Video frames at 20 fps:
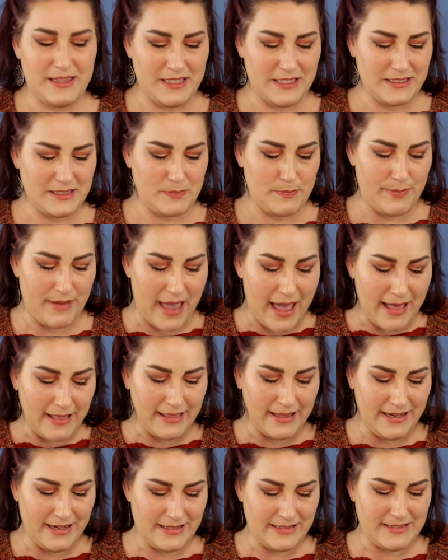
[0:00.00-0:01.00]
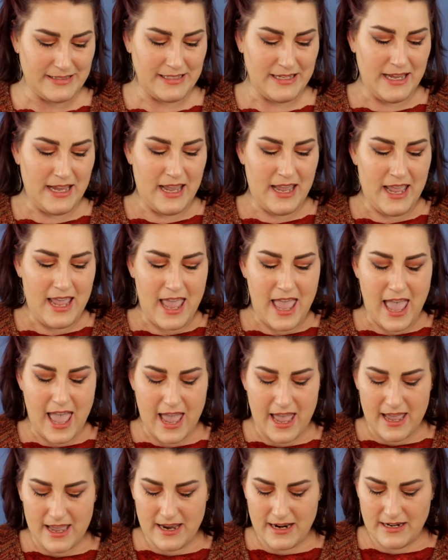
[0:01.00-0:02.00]
this palette.
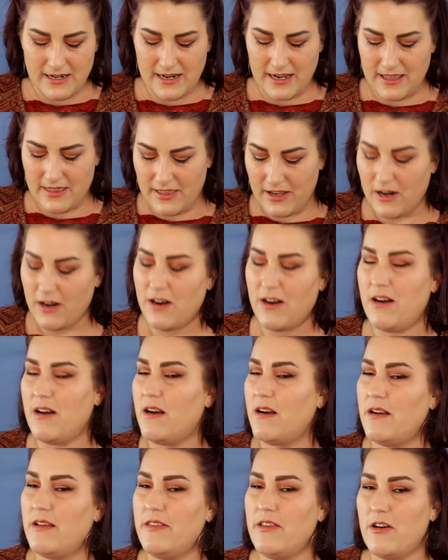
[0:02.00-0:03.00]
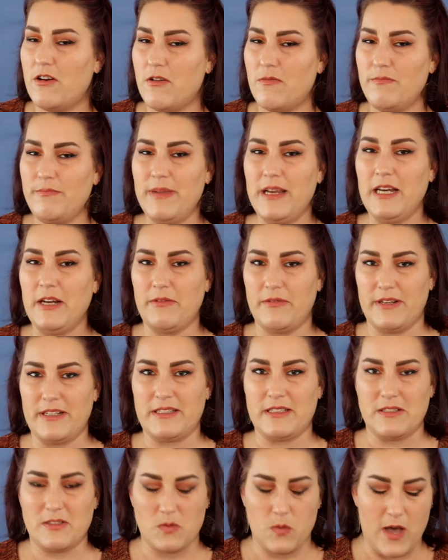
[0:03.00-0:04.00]
And there, there are many
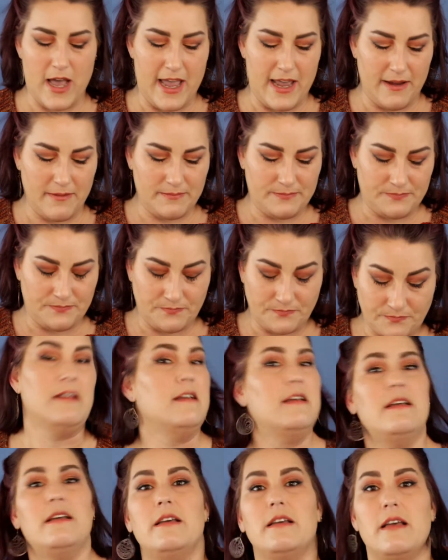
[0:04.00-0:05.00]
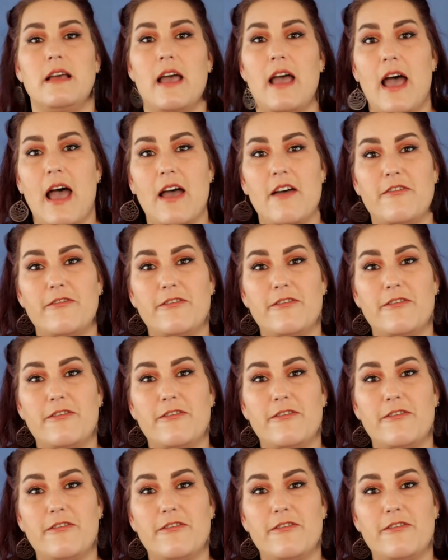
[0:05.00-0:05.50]
reasons why. Uh,